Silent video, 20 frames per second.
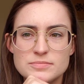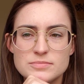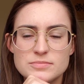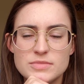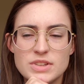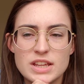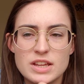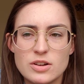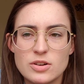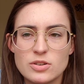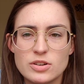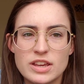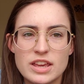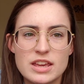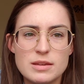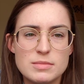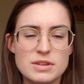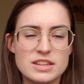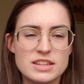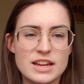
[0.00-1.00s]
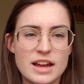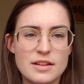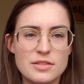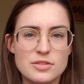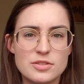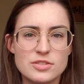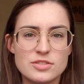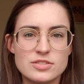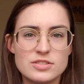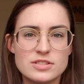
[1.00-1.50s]
They all came and
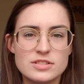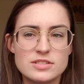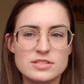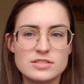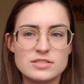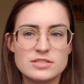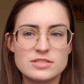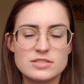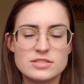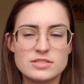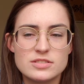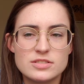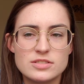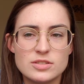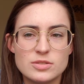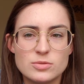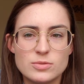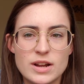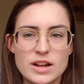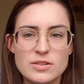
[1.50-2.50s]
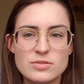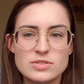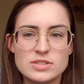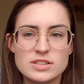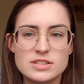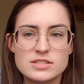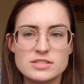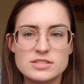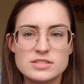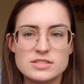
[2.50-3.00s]
gathered around
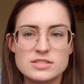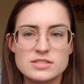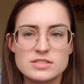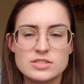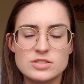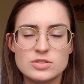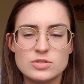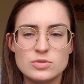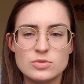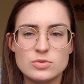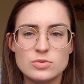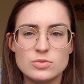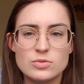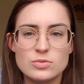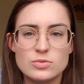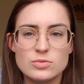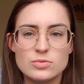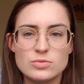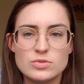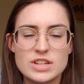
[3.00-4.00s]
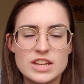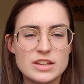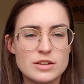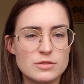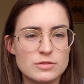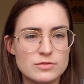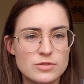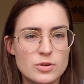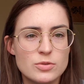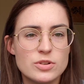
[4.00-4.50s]
us to take a
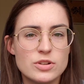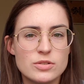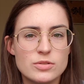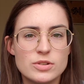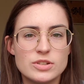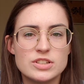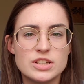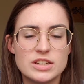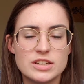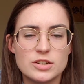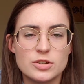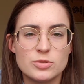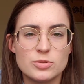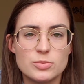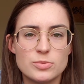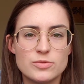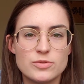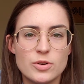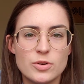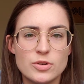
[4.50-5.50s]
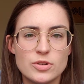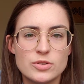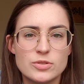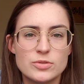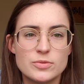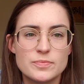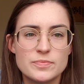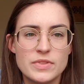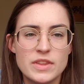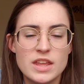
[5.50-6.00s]
group photo,
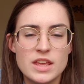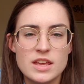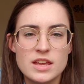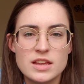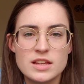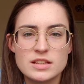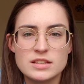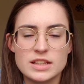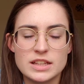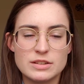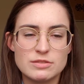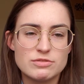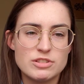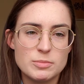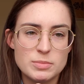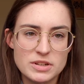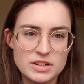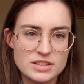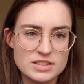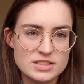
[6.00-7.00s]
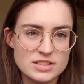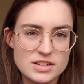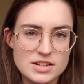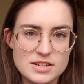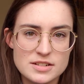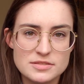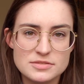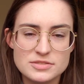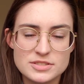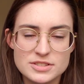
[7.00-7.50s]
like flipping us
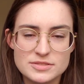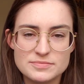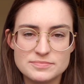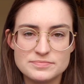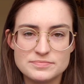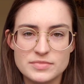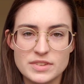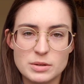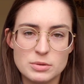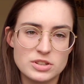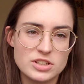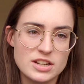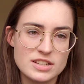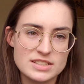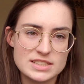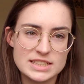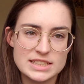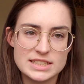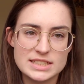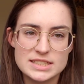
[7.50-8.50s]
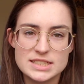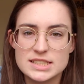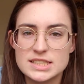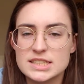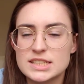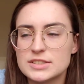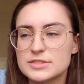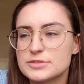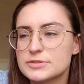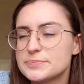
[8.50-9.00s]
off, and they were cussing at us and
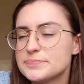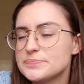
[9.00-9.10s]
stuff.